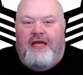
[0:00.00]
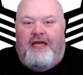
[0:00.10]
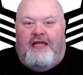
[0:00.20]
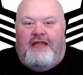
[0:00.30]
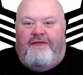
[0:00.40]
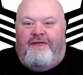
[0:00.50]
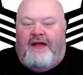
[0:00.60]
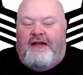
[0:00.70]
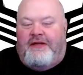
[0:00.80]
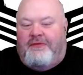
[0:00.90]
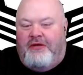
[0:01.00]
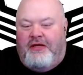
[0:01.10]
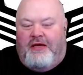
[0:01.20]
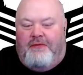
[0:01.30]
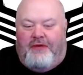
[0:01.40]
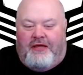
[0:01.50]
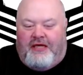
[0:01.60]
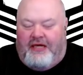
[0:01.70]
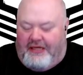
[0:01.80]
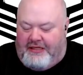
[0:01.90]
in the fandom
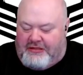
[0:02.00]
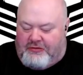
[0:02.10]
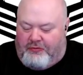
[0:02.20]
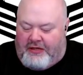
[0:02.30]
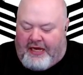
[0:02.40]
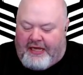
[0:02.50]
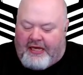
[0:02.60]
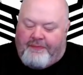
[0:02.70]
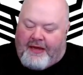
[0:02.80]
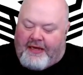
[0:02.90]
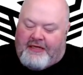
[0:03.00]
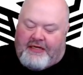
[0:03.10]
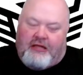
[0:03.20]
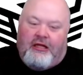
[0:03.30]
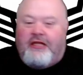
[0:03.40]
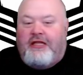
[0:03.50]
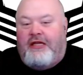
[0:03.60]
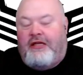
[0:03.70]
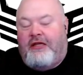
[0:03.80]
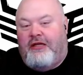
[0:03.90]
because when I got back into
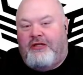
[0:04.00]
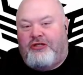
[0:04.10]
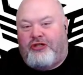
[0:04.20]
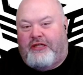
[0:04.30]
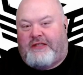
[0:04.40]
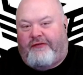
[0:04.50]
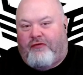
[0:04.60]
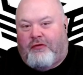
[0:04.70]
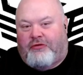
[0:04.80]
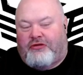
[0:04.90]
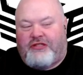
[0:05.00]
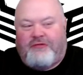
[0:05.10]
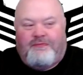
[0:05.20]
collecting Transformers,